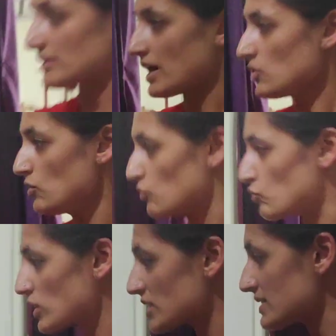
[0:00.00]
Now
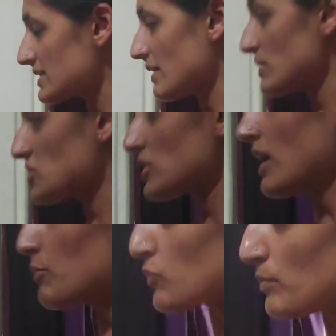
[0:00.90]
what is dimension?
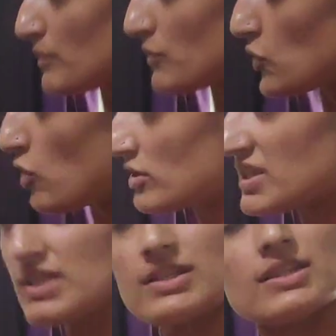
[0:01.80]
A
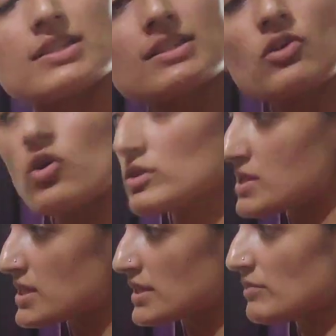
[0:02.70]
constant, it is a
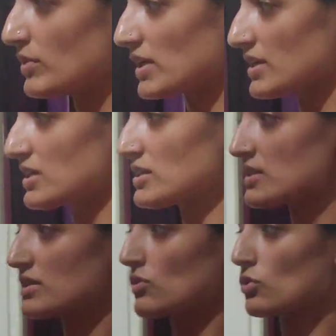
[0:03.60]
constant but it
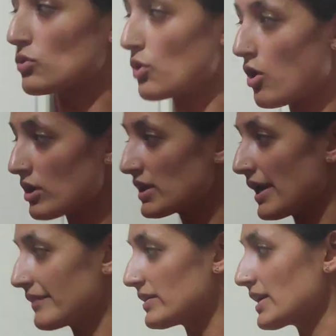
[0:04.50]
is not
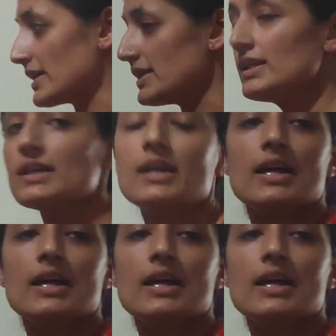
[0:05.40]
having any